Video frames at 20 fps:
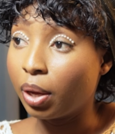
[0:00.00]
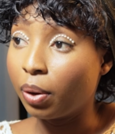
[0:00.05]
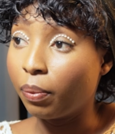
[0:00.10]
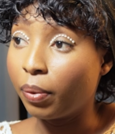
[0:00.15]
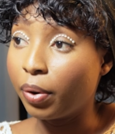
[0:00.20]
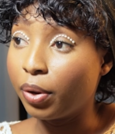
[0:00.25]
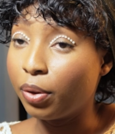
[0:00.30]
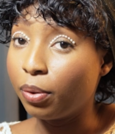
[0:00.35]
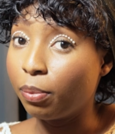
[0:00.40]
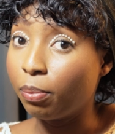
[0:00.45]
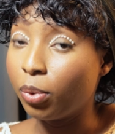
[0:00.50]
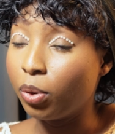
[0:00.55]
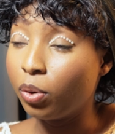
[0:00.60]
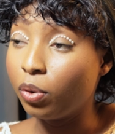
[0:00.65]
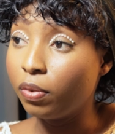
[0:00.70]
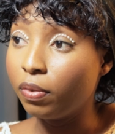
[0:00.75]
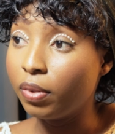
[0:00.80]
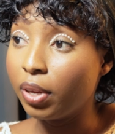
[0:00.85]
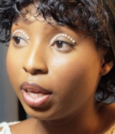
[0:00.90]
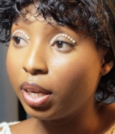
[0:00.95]
when you
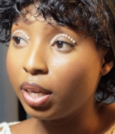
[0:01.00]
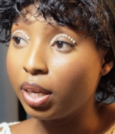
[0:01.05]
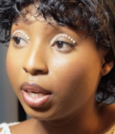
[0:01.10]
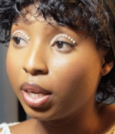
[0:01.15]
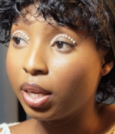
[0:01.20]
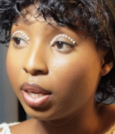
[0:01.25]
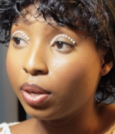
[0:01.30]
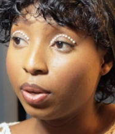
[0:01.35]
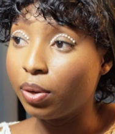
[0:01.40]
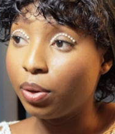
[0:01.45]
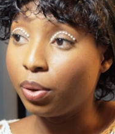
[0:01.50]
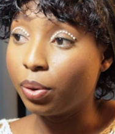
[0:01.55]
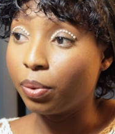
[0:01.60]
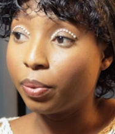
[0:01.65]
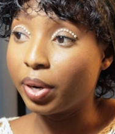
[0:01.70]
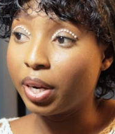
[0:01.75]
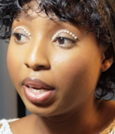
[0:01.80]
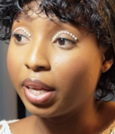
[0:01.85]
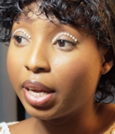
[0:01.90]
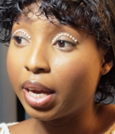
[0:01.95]
move it, you're
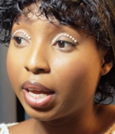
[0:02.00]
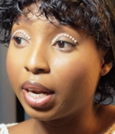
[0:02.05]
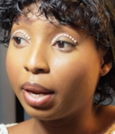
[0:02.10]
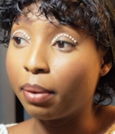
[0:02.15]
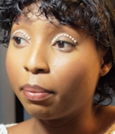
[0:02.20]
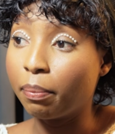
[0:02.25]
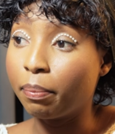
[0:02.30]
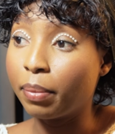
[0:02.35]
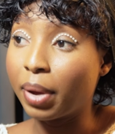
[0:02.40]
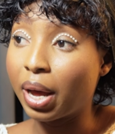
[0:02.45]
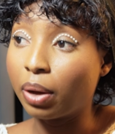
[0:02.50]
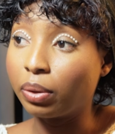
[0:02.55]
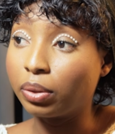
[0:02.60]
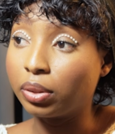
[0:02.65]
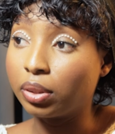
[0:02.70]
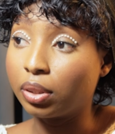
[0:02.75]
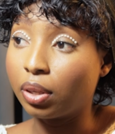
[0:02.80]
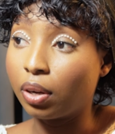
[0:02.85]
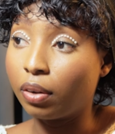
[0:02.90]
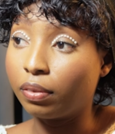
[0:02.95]
already getting
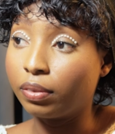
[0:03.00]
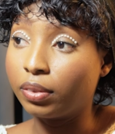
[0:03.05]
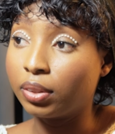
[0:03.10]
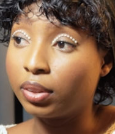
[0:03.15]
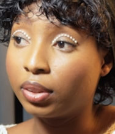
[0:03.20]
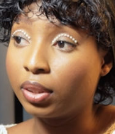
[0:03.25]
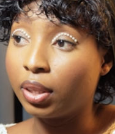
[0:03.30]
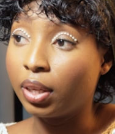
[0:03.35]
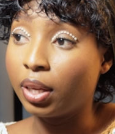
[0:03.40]
bounce offs.